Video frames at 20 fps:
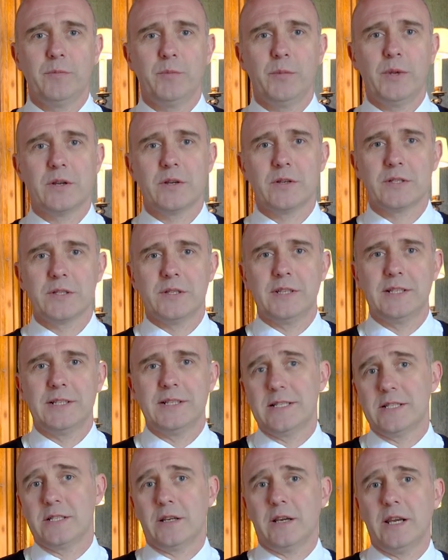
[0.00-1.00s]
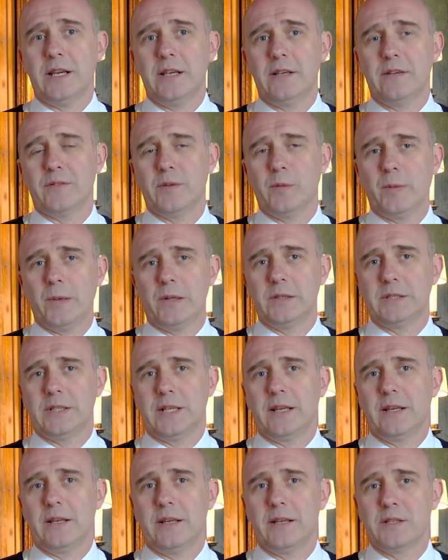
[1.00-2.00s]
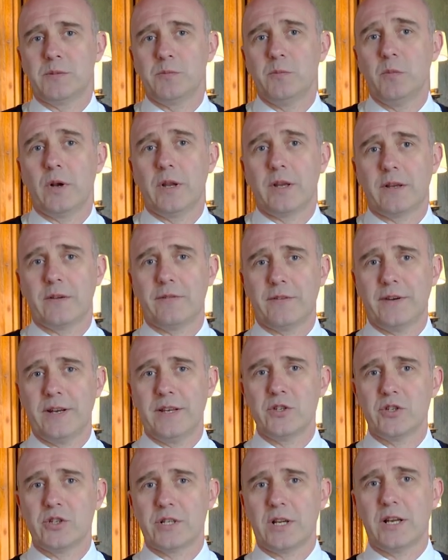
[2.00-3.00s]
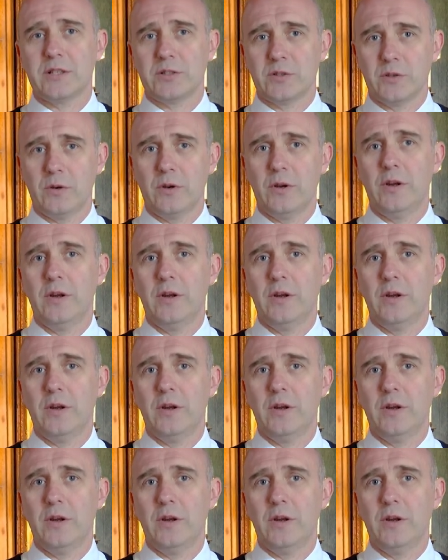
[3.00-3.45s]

Because of the design of the building, it's more like a French Chateau.